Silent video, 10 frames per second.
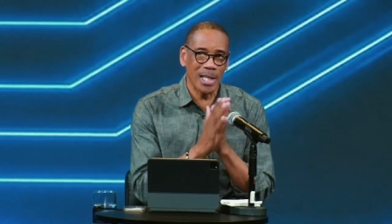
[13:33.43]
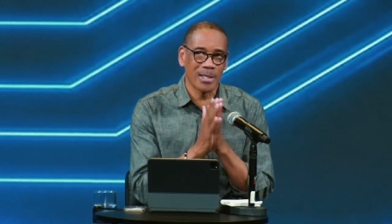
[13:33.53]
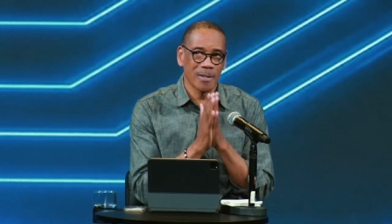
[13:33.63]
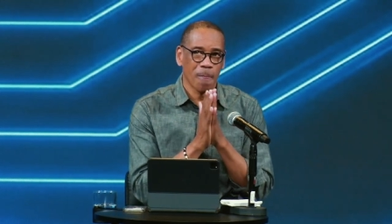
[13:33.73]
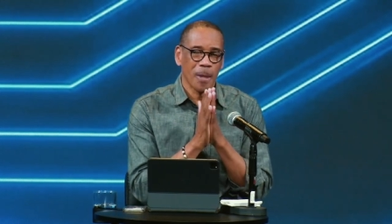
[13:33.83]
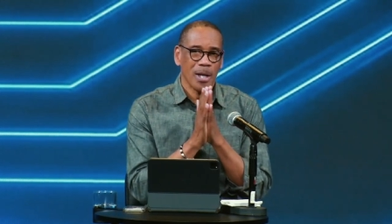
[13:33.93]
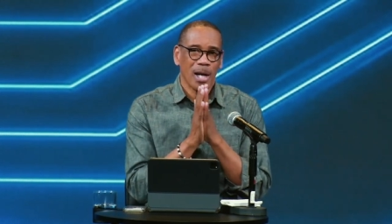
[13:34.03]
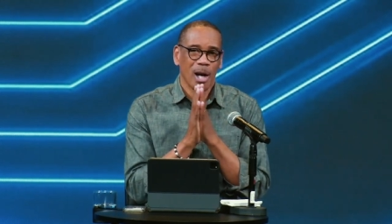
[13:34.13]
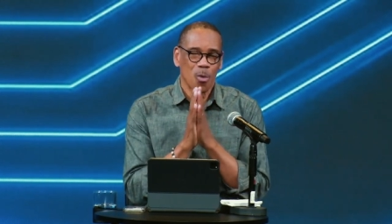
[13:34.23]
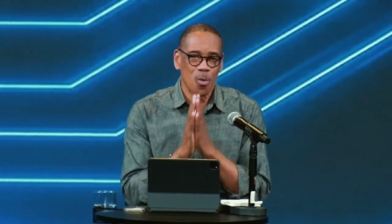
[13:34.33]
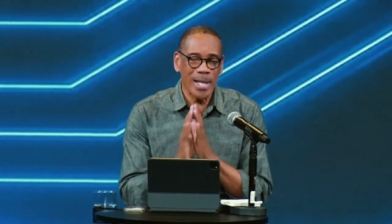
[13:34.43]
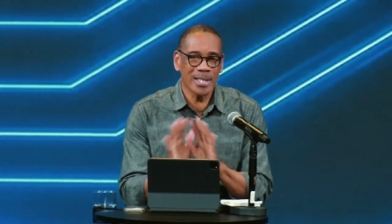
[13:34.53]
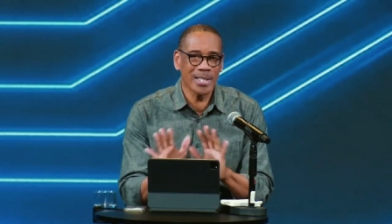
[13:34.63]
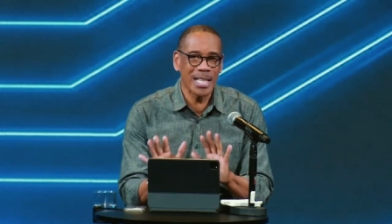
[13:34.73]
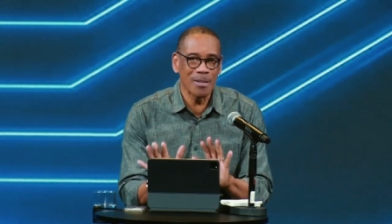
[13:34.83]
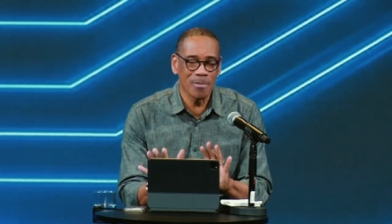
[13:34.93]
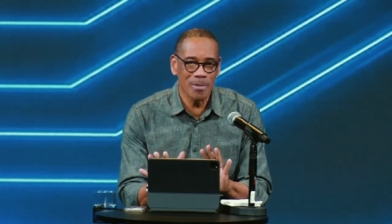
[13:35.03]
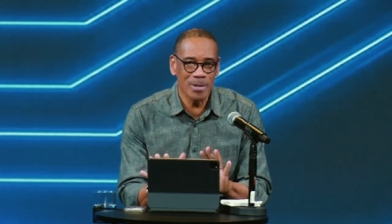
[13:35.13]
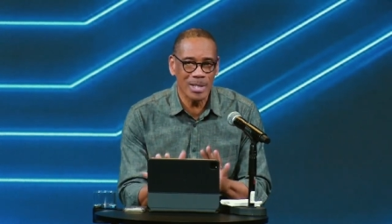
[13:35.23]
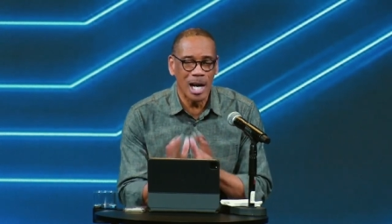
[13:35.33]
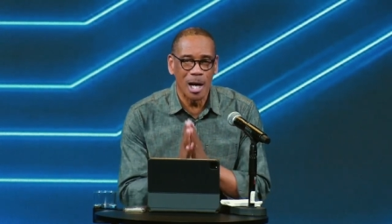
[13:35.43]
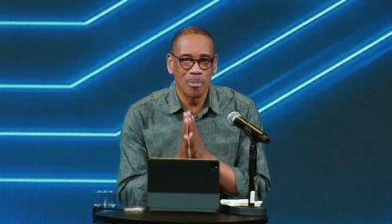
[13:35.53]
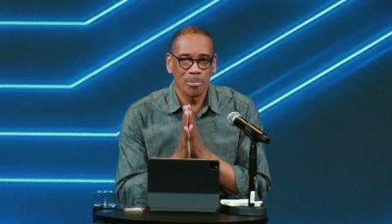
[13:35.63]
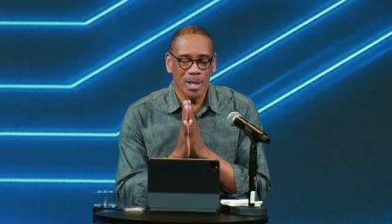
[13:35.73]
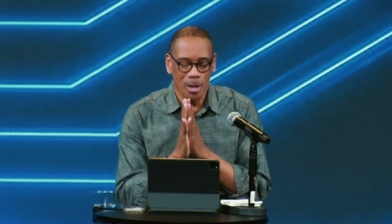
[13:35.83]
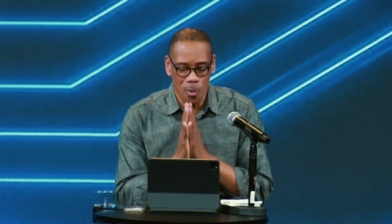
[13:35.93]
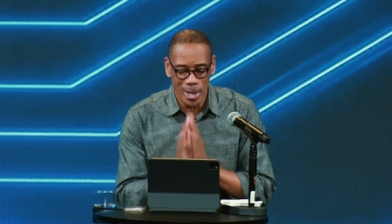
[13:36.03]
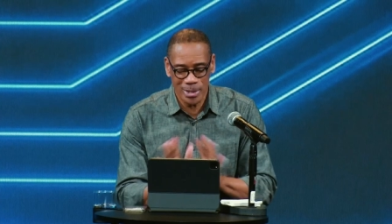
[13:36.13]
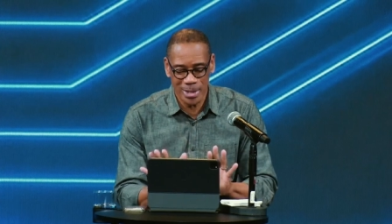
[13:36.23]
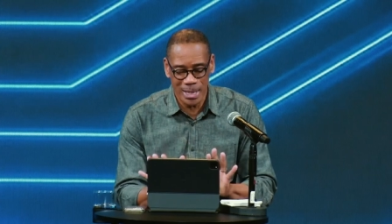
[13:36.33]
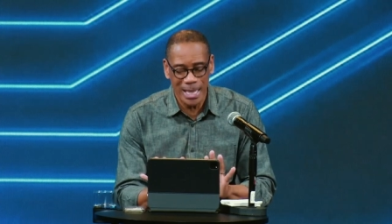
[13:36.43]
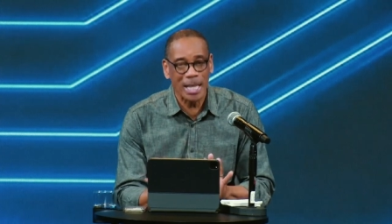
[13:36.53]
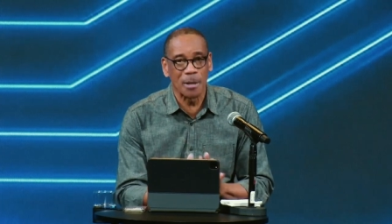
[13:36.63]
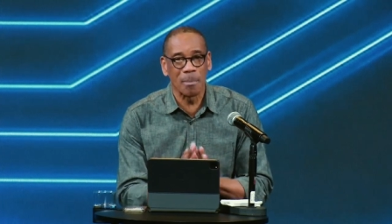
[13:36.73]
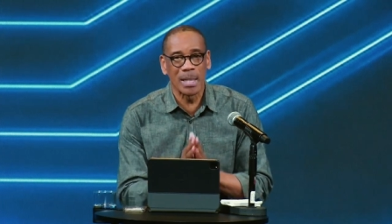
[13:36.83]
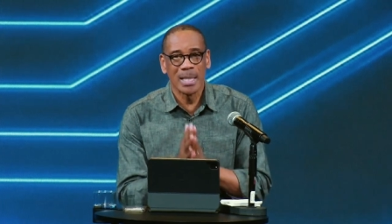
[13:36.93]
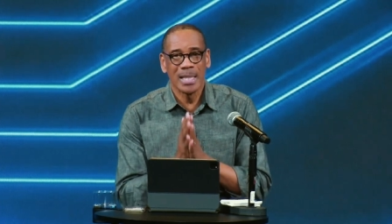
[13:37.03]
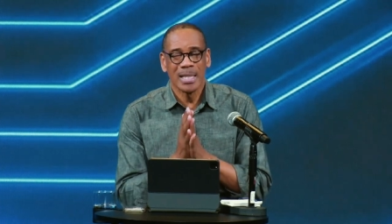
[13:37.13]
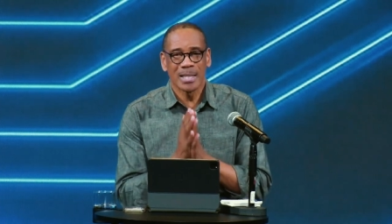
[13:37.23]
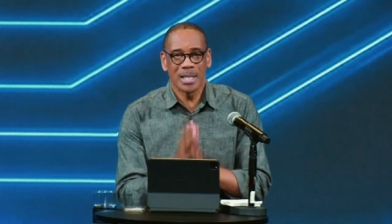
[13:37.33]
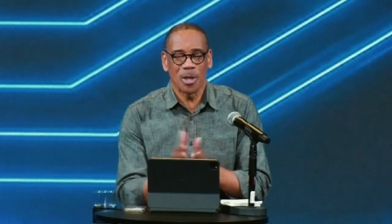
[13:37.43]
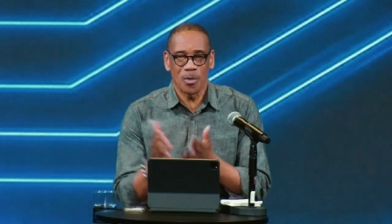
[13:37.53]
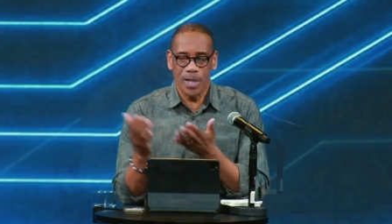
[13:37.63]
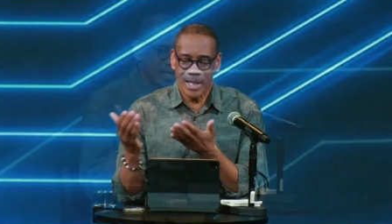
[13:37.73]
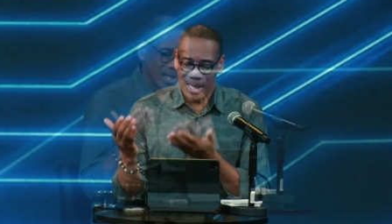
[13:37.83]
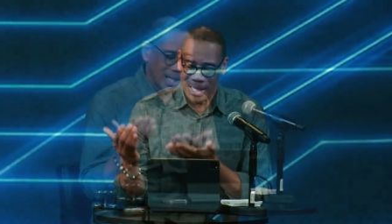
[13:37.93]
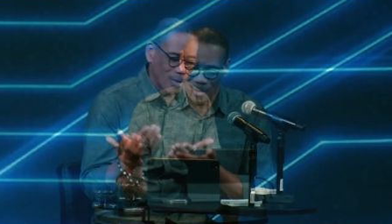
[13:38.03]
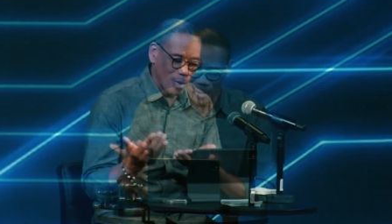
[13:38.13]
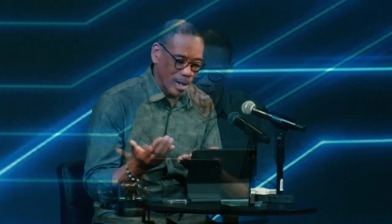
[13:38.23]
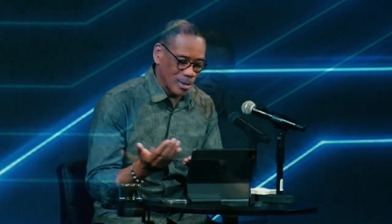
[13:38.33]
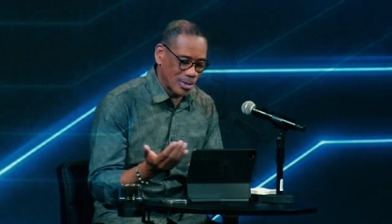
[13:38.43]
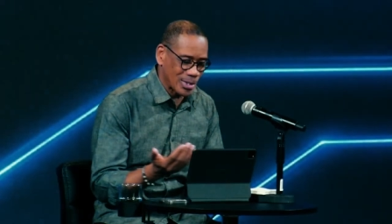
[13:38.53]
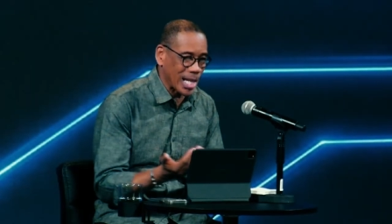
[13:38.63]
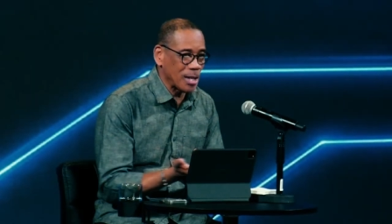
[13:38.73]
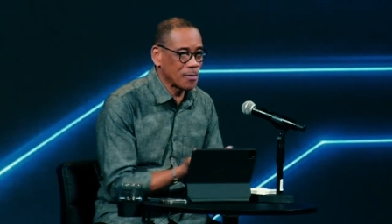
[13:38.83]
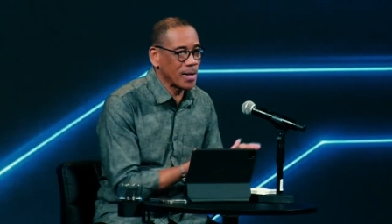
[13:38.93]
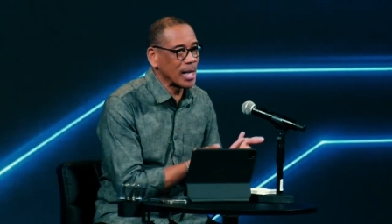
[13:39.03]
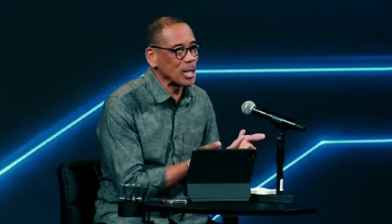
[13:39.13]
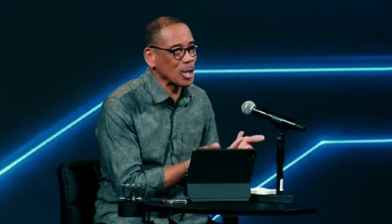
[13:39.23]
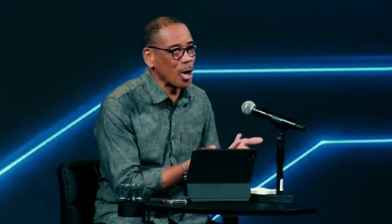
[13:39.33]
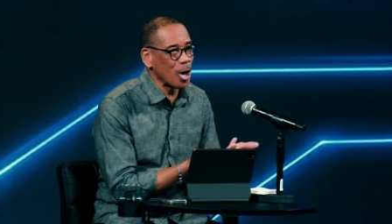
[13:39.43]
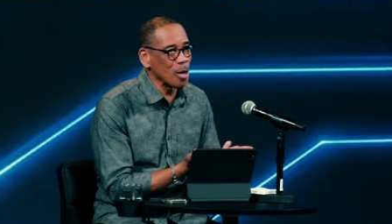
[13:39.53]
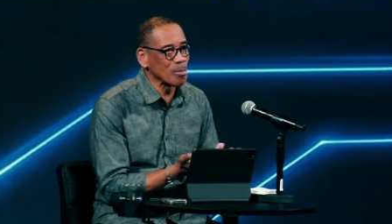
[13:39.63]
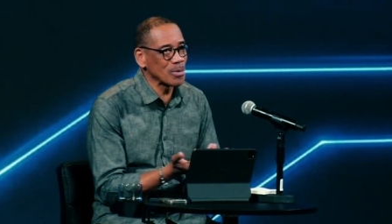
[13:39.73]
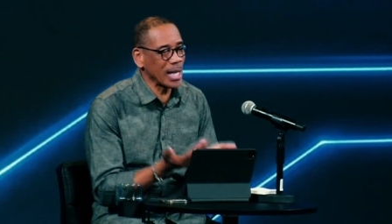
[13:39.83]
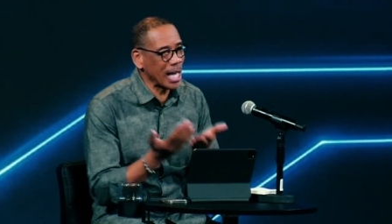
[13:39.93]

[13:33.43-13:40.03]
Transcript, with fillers: It's arresting Psalms, arresting Him to know that we are safe in his arms.